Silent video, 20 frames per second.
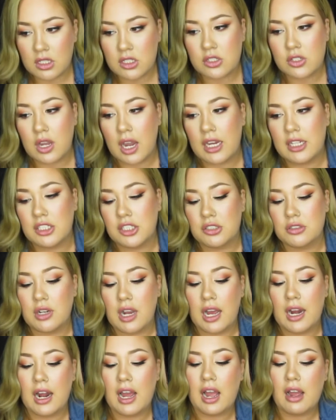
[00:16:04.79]
so I do
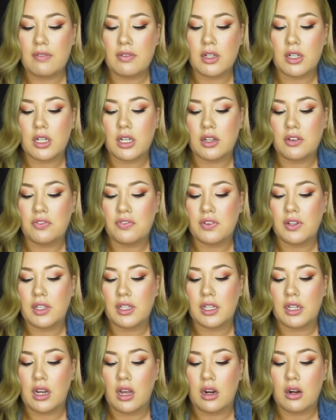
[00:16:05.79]
kind of have a good
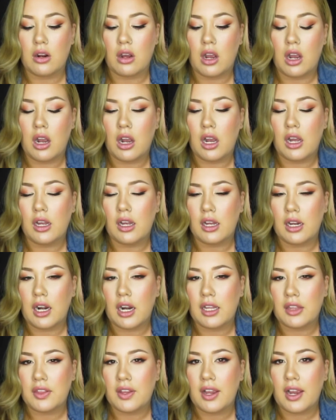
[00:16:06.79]
feeling on and
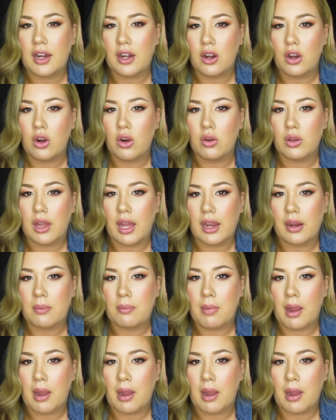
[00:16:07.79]
I think I know like